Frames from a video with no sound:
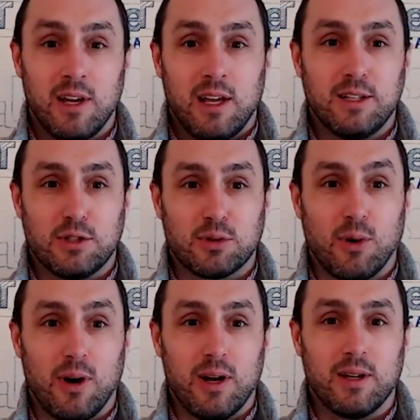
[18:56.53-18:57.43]
in
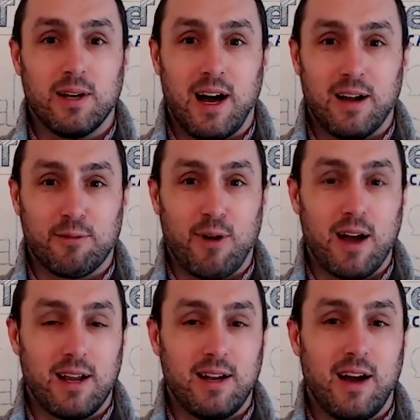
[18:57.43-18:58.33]
Detroit on a
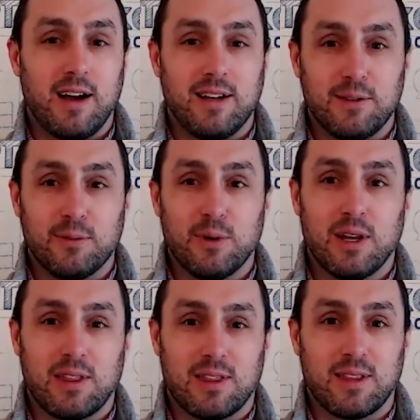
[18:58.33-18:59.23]
Friday night
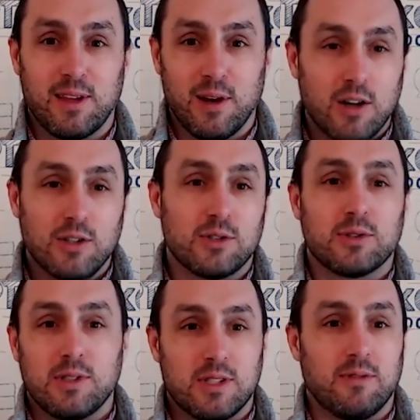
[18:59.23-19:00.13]
with
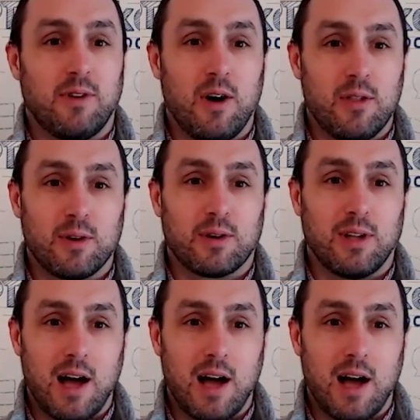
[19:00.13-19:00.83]
hundreds of other